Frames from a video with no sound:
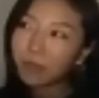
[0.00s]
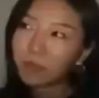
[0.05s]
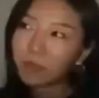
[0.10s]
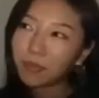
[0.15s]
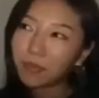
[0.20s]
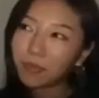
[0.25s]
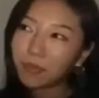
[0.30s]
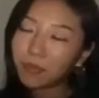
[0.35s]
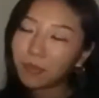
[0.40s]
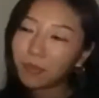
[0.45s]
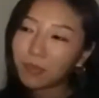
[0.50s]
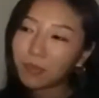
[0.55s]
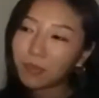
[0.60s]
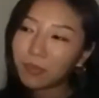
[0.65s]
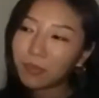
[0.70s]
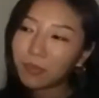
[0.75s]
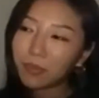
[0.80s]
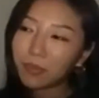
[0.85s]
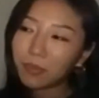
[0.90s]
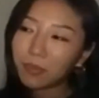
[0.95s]

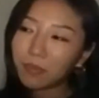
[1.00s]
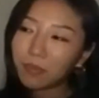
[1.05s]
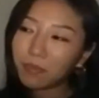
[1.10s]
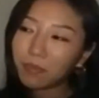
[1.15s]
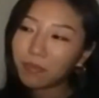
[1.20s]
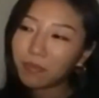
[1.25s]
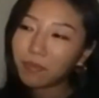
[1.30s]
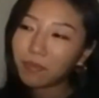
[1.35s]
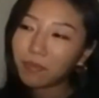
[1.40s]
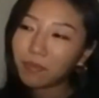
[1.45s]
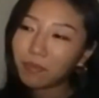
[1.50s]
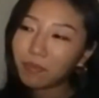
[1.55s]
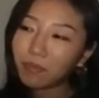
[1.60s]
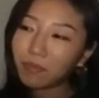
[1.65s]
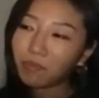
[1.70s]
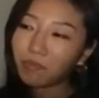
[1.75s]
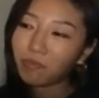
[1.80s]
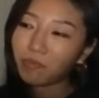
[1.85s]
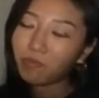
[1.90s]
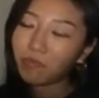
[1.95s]

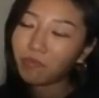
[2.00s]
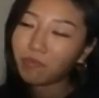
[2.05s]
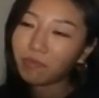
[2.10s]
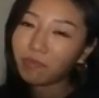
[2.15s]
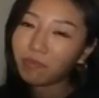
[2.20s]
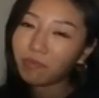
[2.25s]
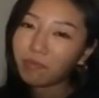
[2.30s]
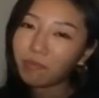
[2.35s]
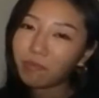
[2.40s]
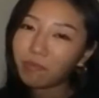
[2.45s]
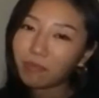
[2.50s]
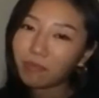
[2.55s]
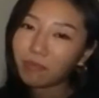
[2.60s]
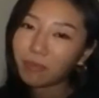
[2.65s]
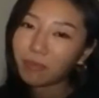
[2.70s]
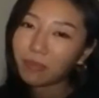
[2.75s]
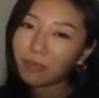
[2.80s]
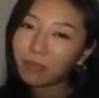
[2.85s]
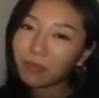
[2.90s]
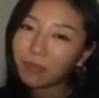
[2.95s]

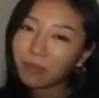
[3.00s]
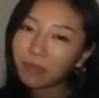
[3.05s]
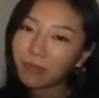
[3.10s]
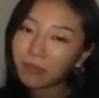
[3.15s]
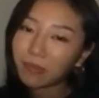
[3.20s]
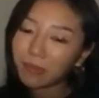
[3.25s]
No words are spoken by the person on screen.